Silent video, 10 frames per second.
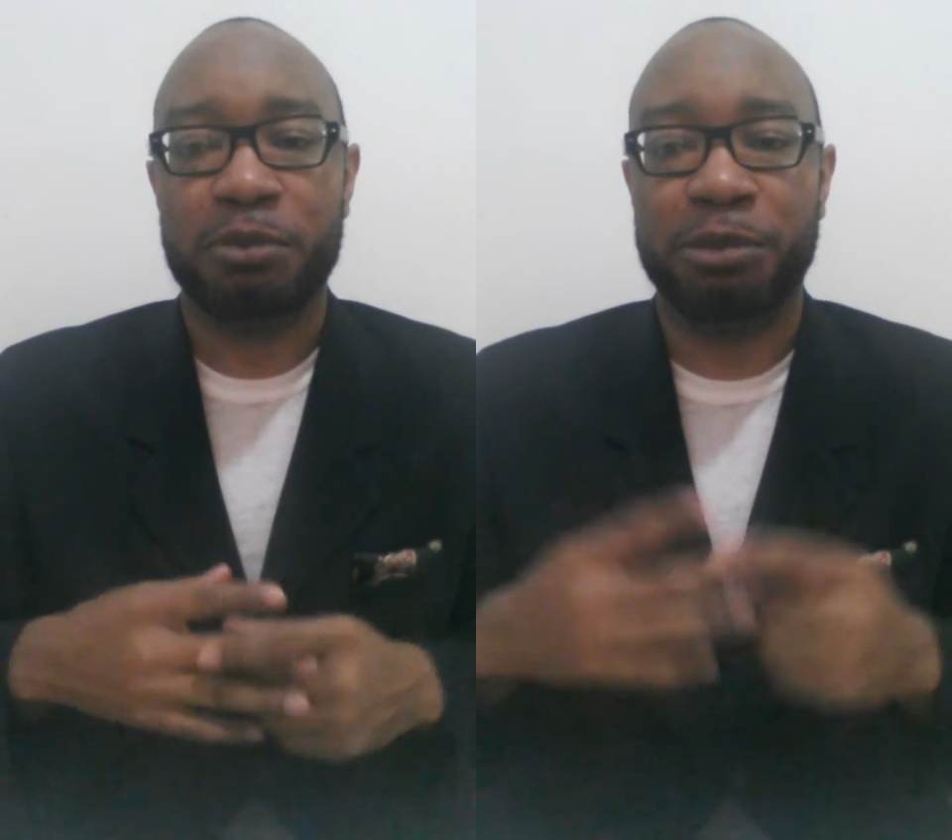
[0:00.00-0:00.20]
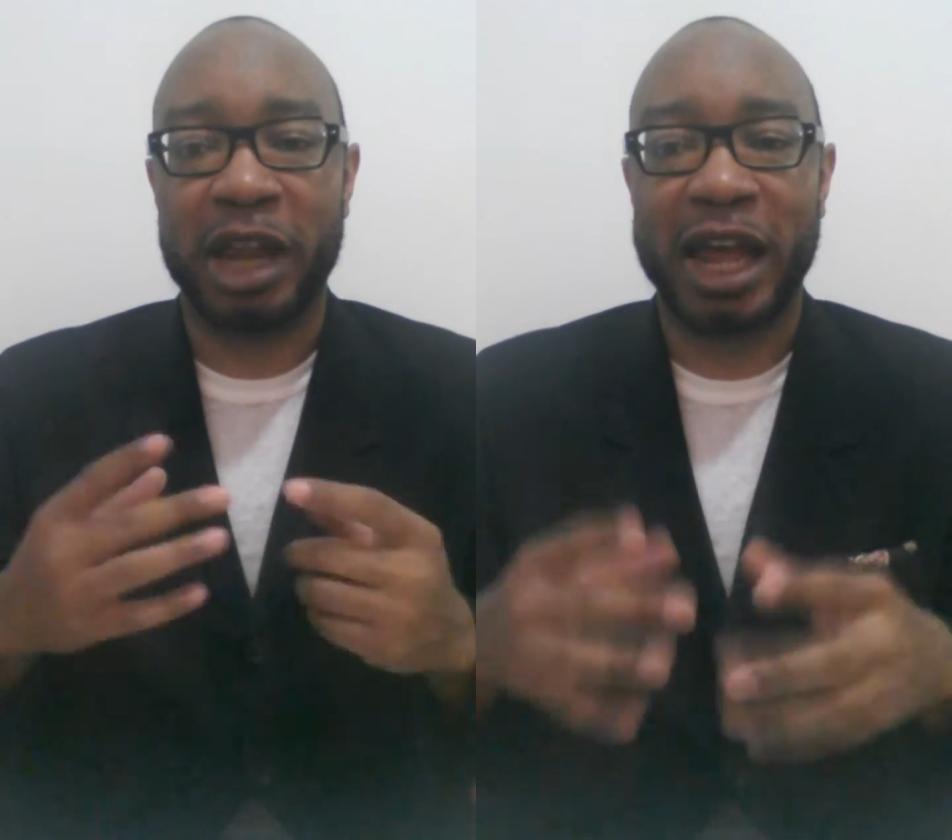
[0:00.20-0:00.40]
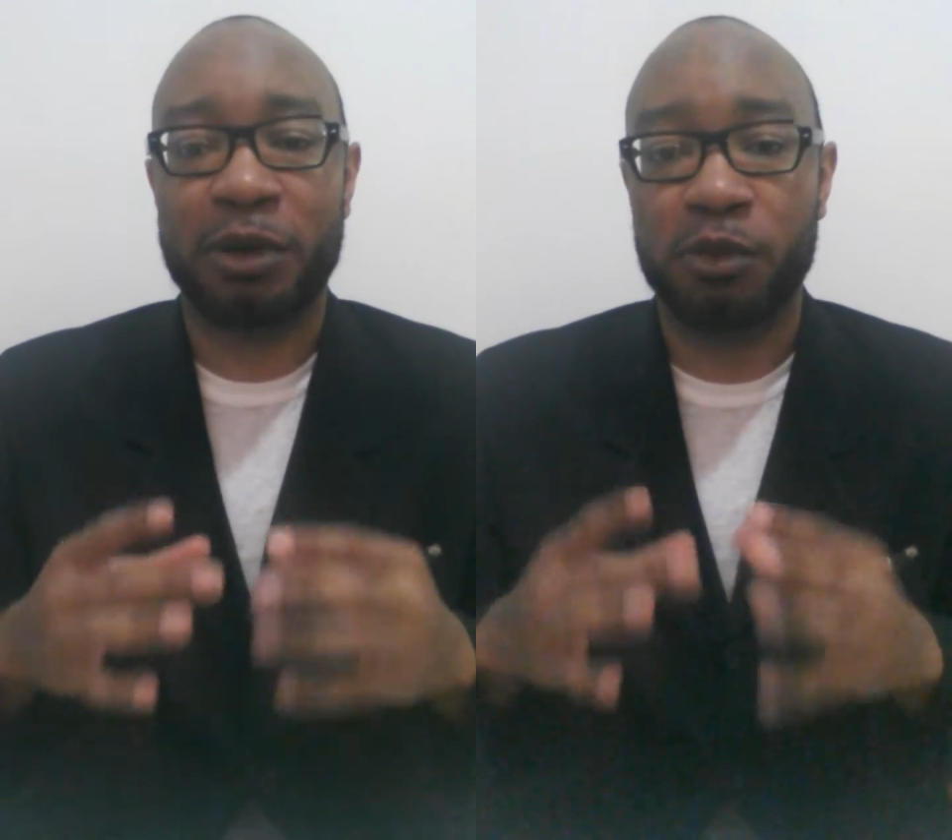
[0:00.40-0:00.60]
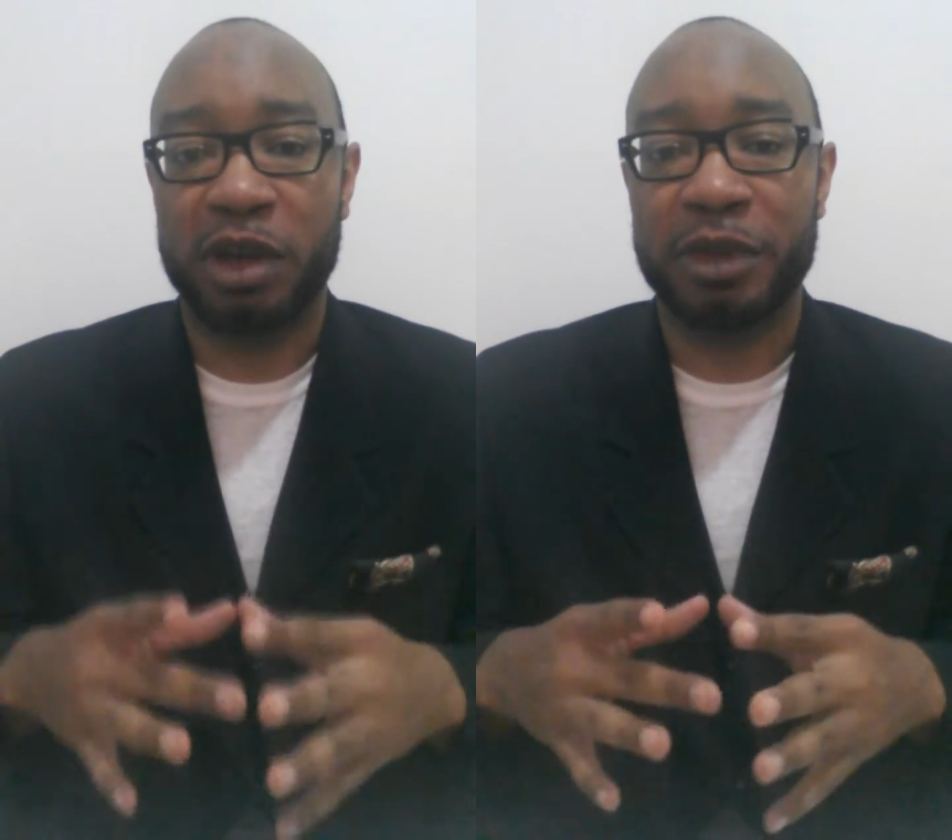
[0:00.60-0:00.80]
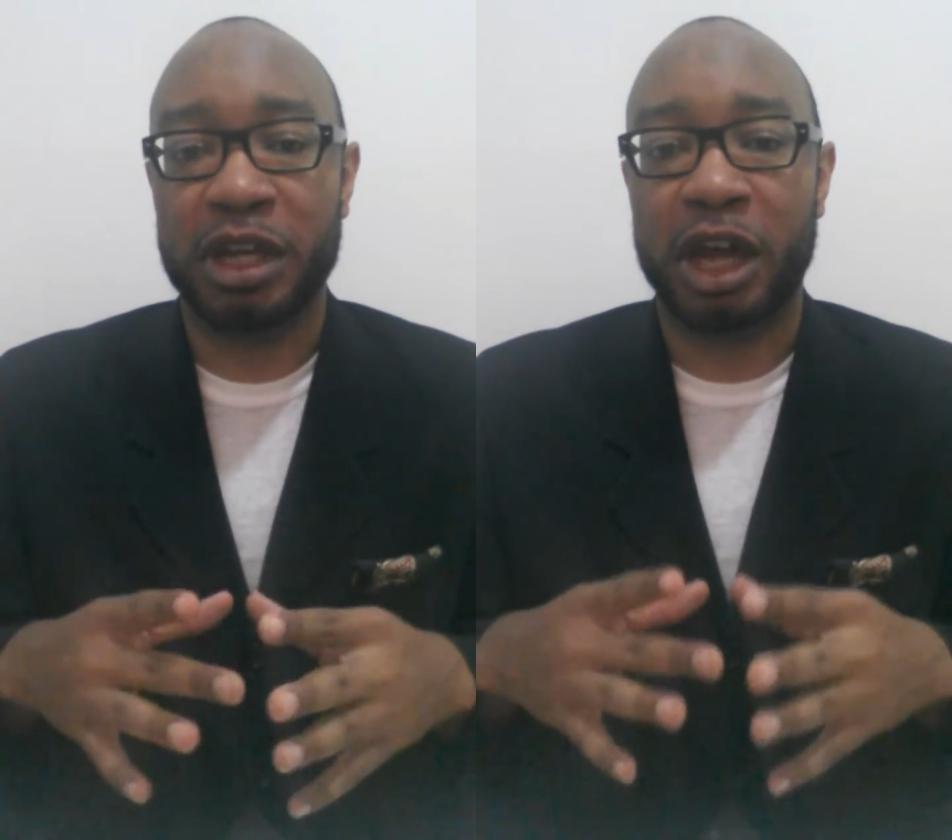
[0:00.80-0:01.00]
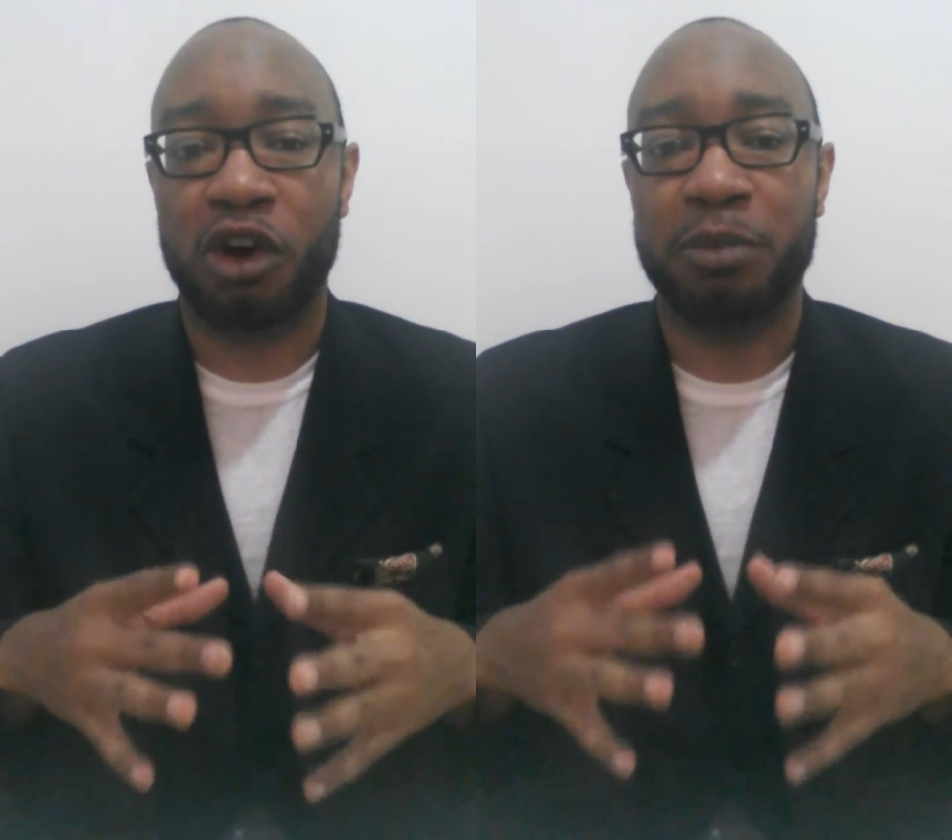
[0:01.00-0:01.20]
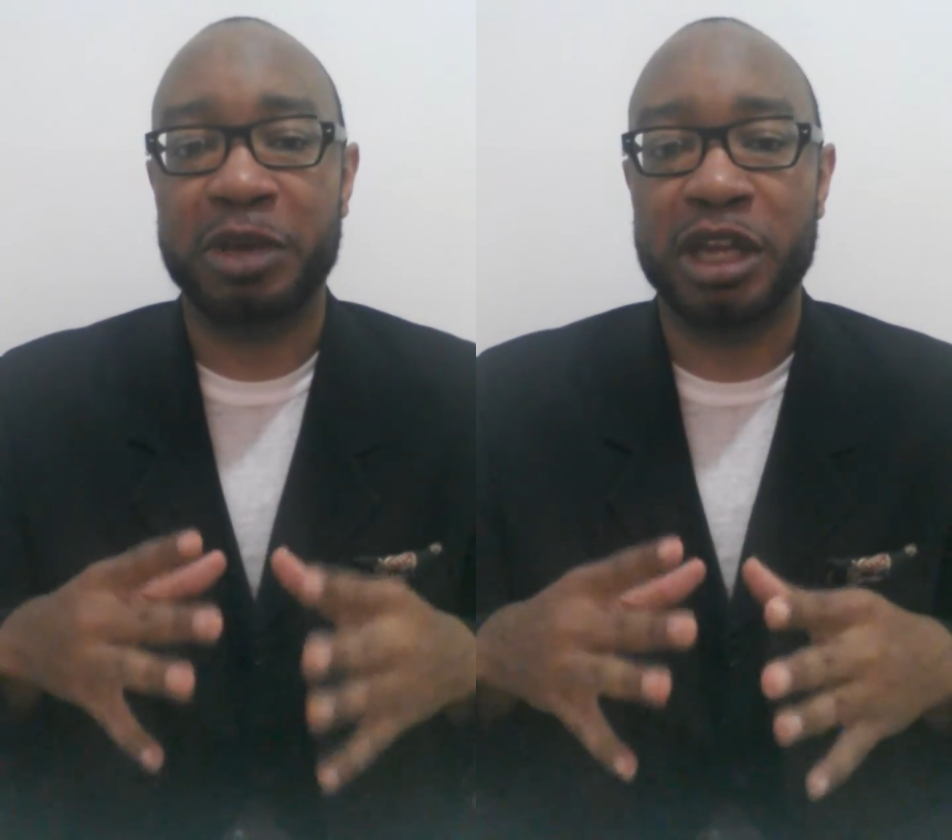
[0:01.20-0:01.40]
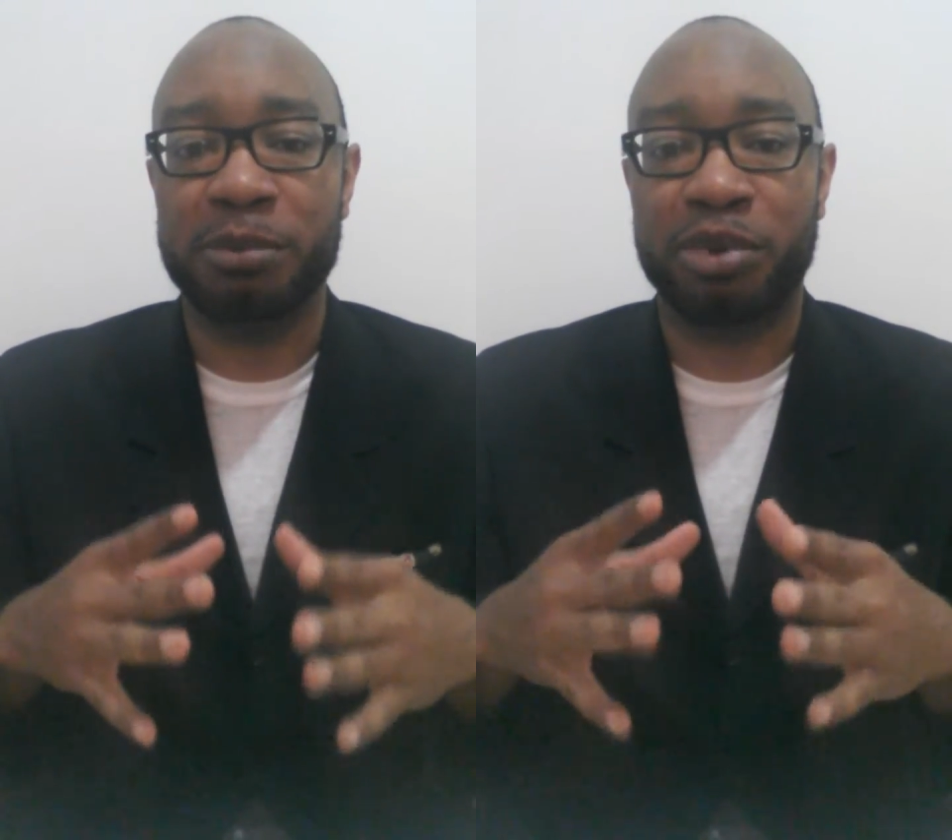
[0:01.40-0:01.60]
Black women are
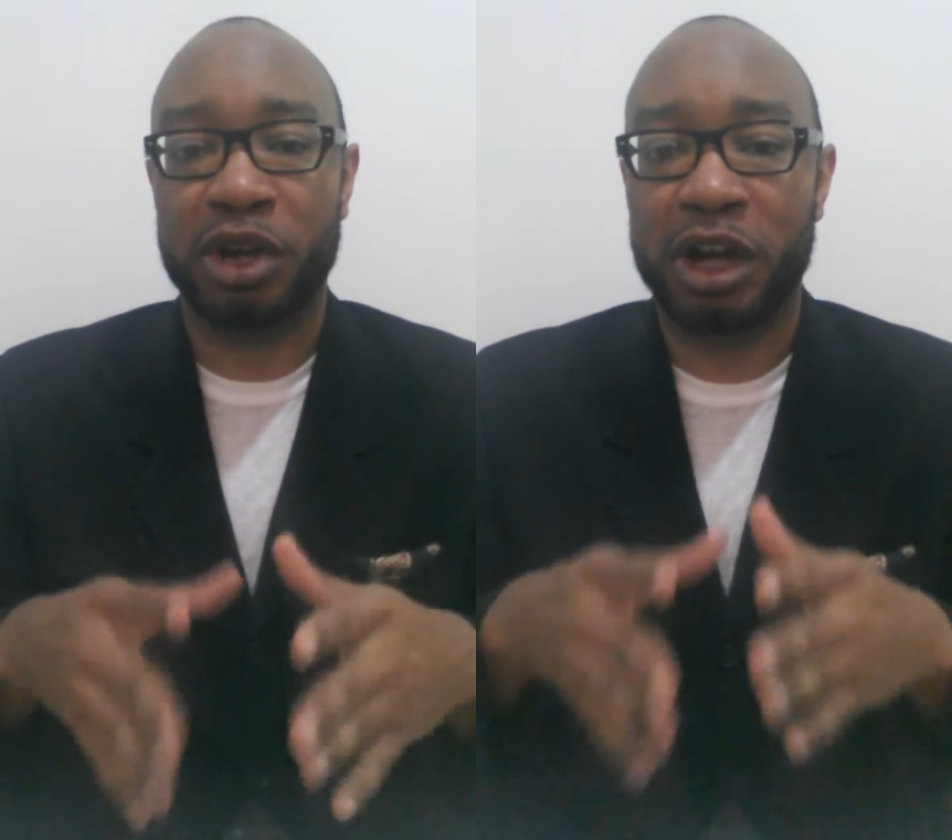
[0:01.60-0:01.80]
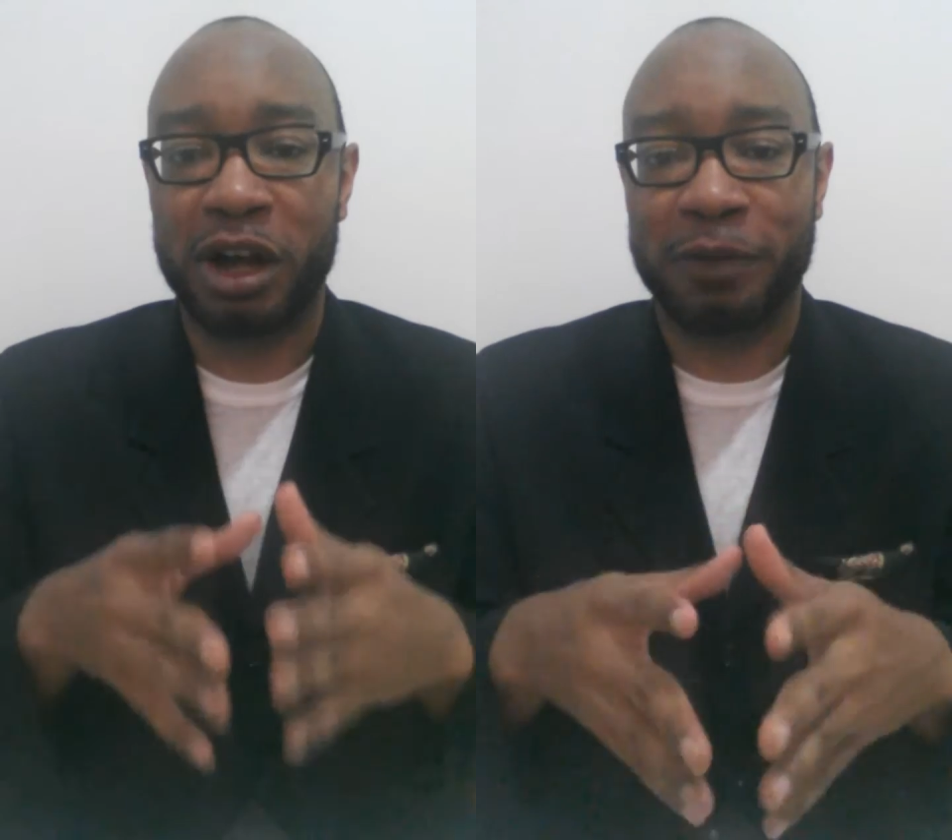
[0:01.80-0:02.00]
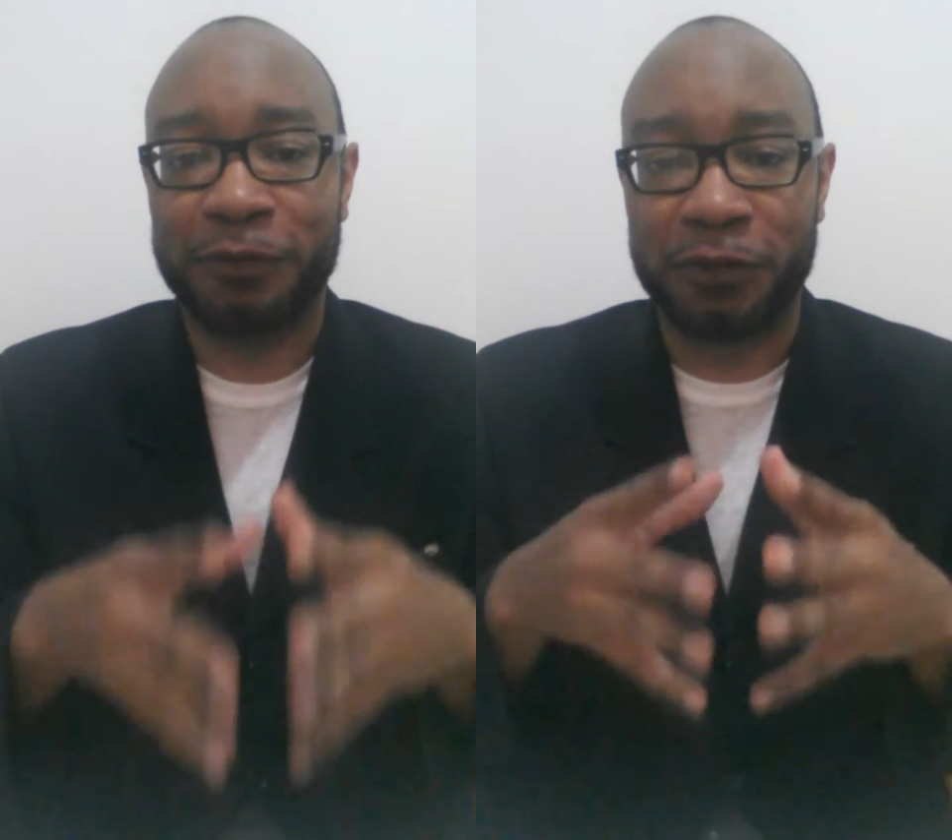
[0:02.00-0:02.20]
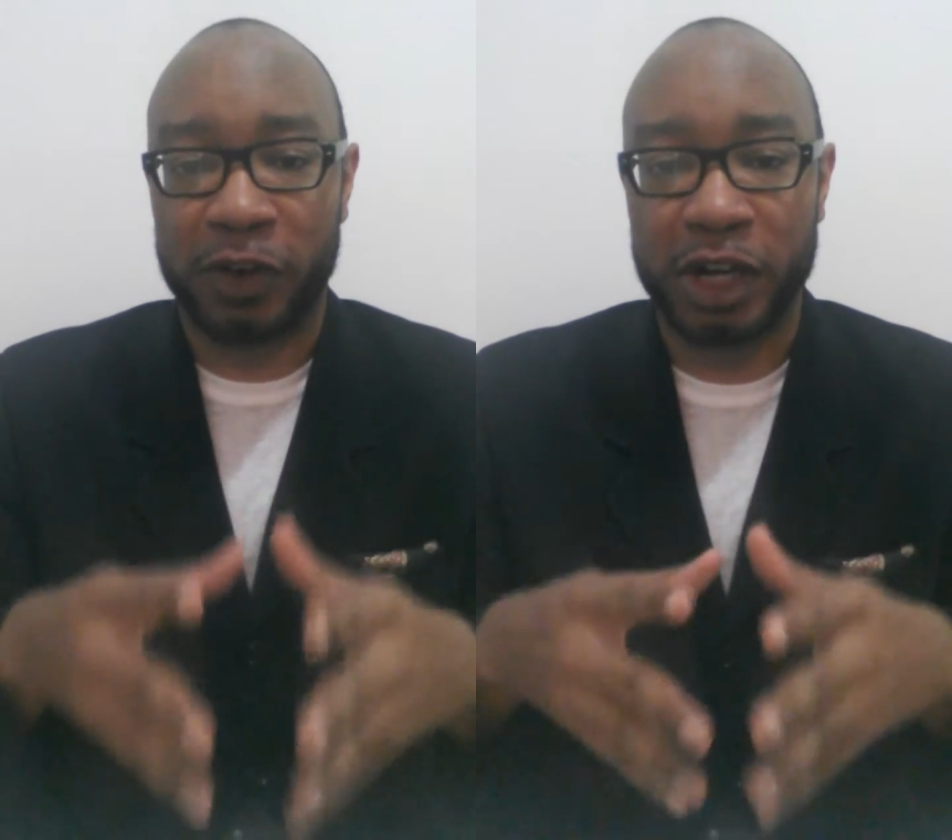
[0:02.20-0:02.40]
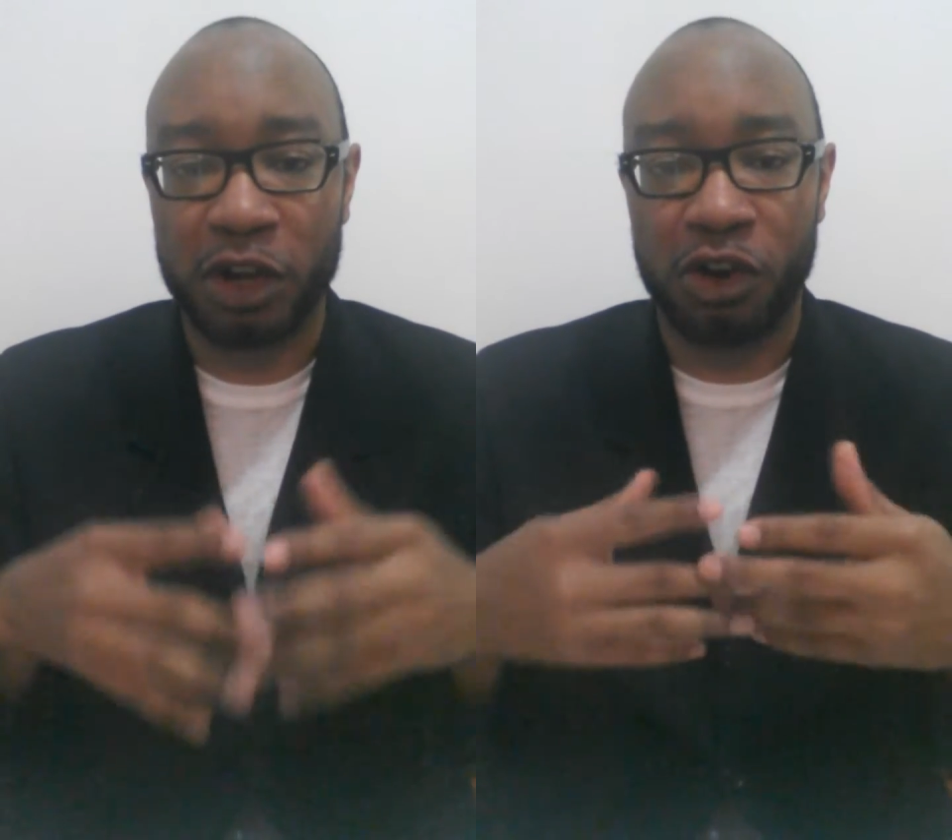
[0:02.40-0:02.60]
being put up front